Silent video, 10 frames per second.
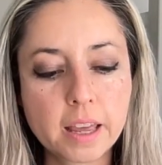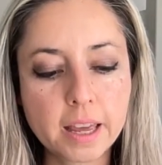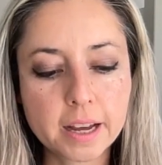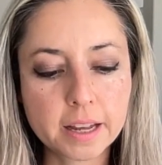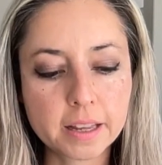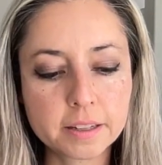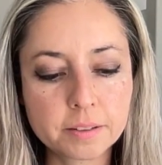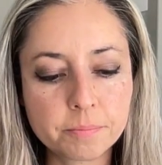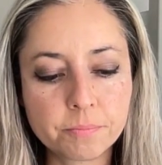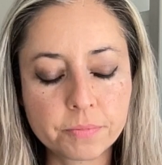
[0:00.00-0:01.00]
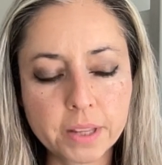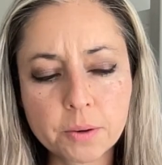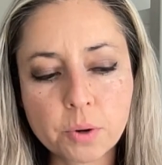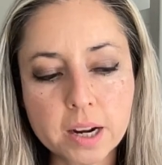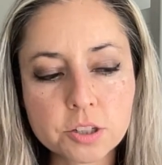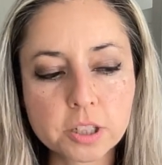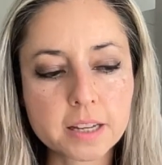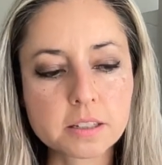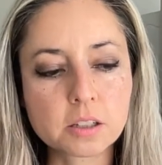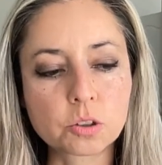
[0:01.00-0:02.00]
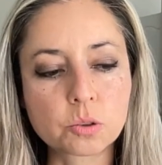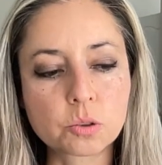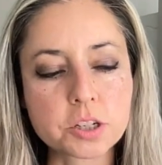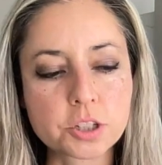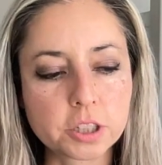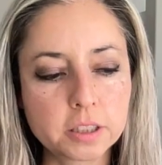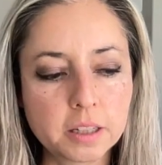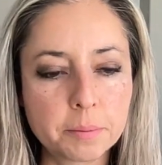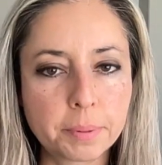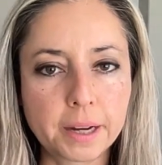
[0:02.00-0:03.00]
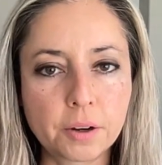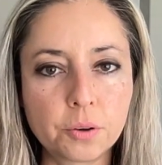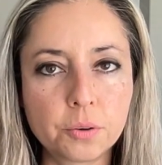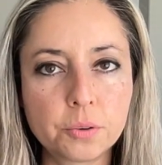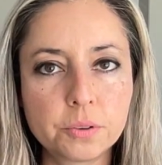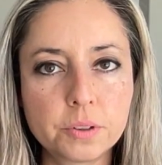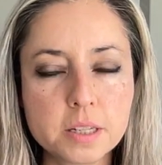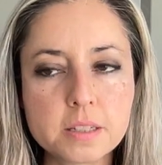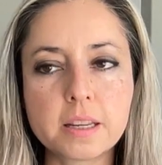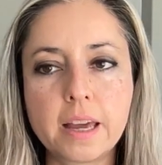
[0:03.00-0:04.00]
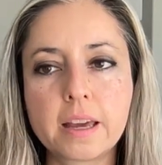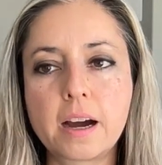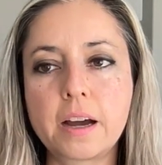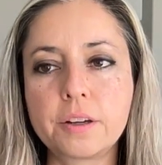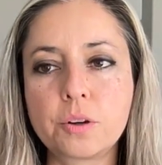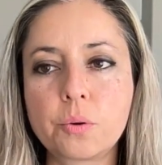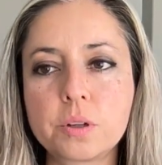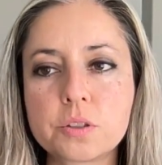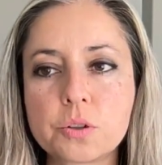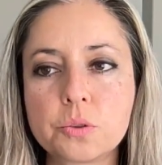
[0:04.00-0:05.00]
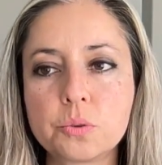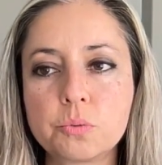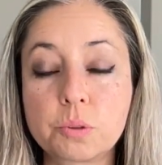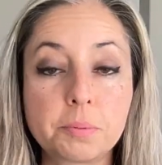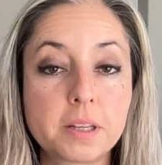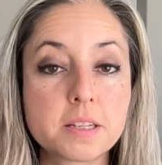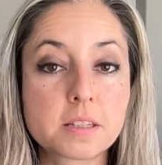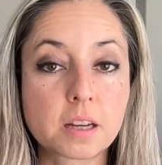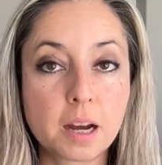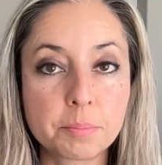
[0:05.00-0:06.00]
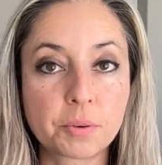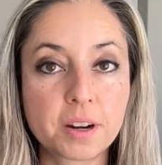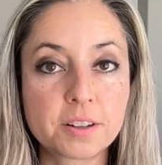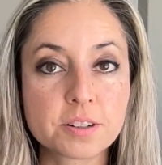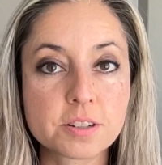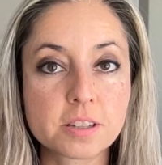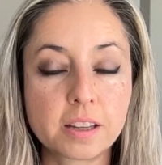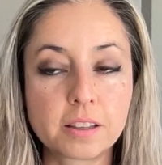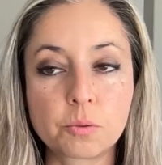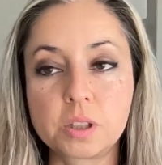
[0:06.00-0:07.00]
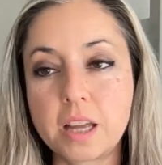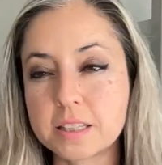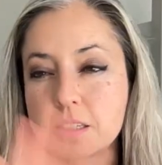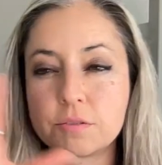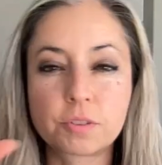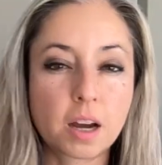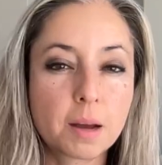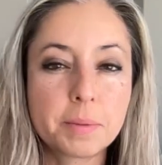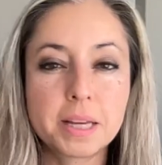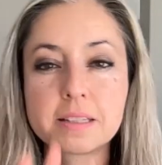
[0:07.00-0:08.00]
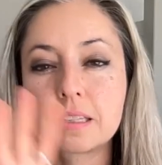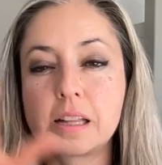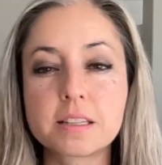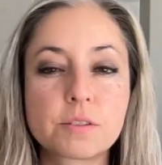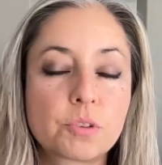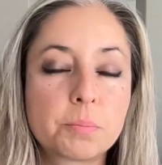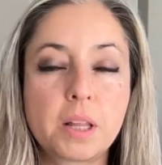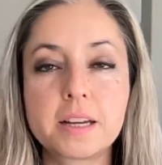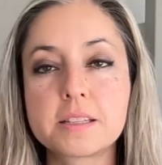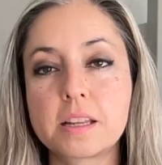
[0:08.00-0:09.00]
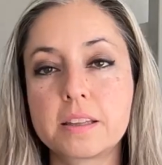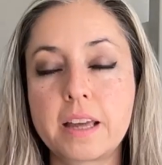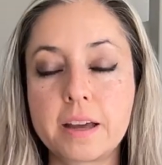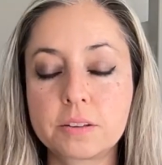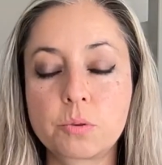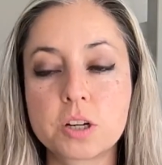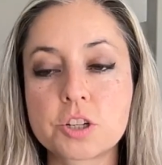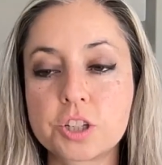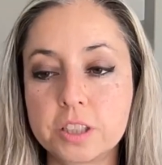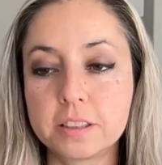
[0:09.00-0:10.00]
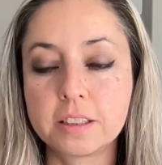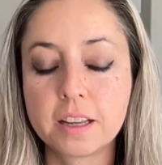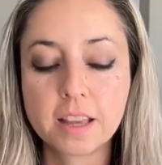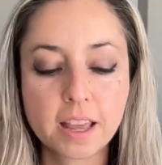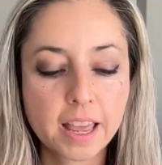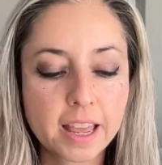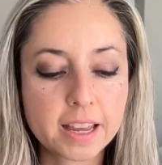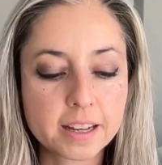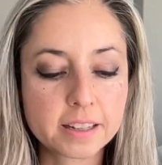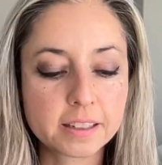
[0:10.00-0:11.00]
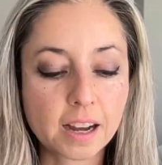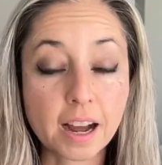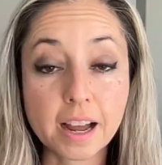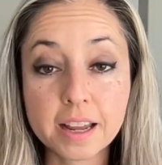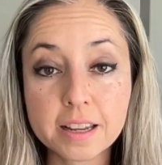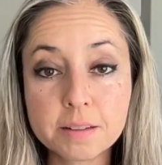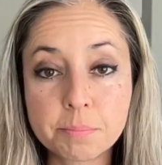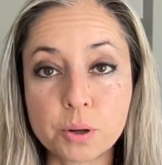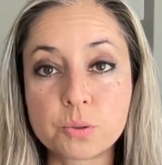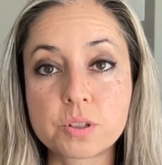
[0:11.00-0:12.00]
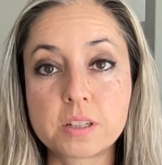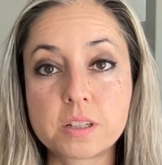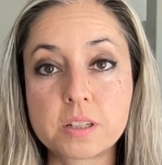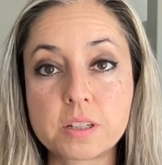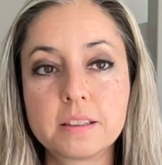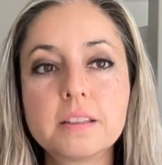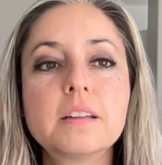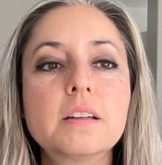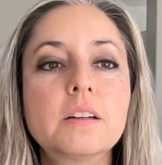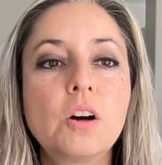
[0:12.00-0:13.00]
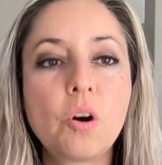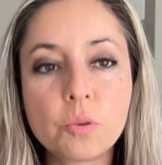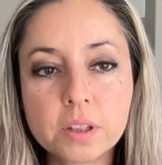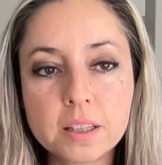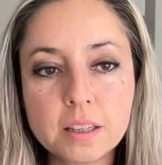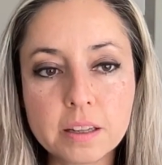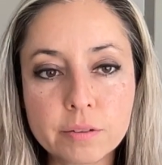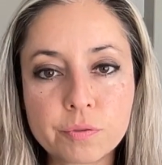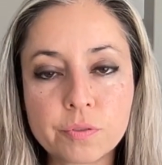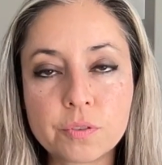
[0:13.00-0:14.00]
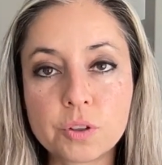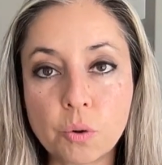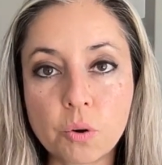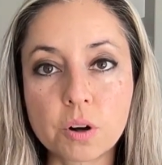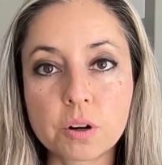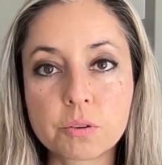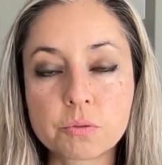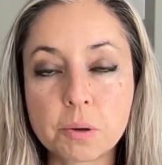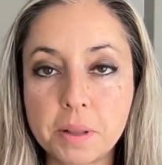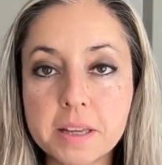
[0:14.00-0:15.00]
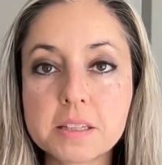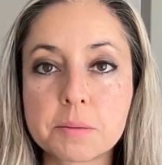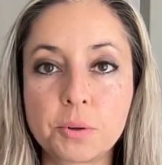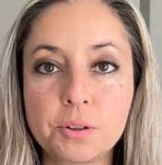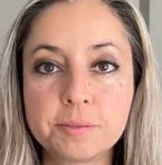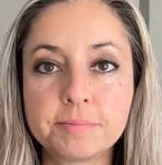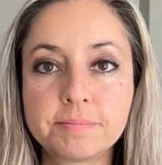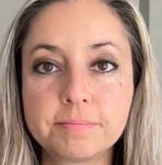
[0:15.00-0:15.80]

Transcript: And they were actually asking a question about is AI going to replace copywriters? And there were lots of comments, lots of replies on that question. And I posted only if you're replaceable.